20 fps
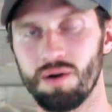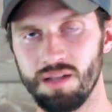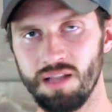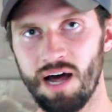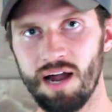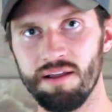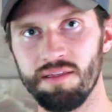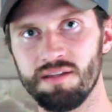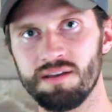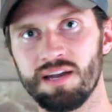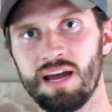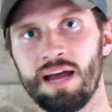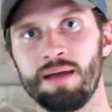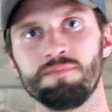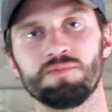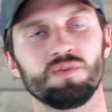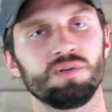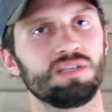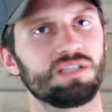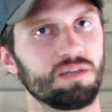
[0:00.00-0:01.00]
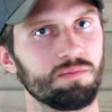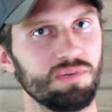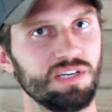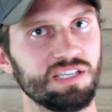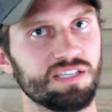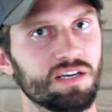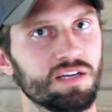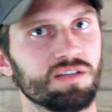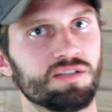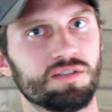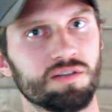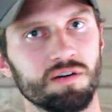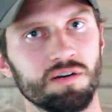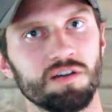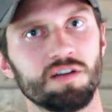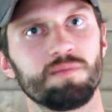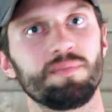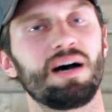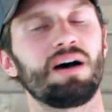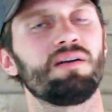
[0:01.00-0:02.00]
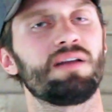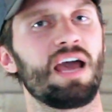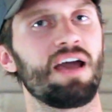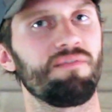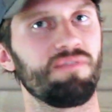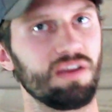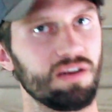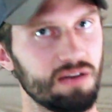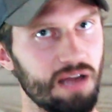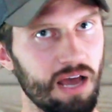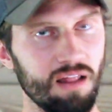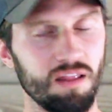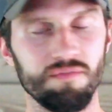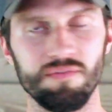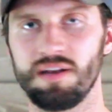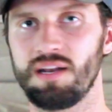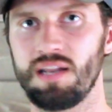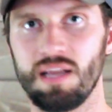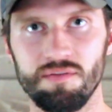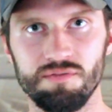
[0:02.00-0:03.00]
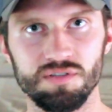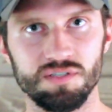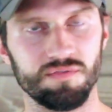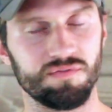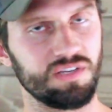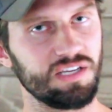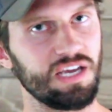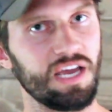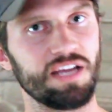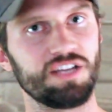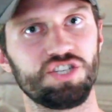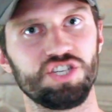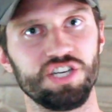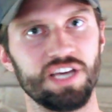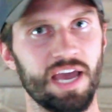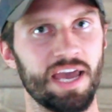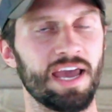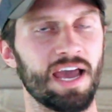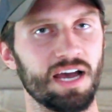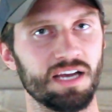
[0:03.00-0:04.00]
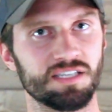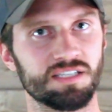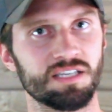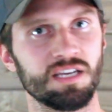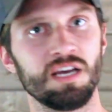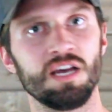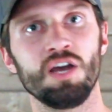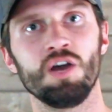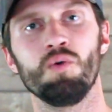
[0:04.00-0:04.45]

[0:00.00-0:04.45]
a lot of the times when somebody's concerned about having elevated levels of DHEAS,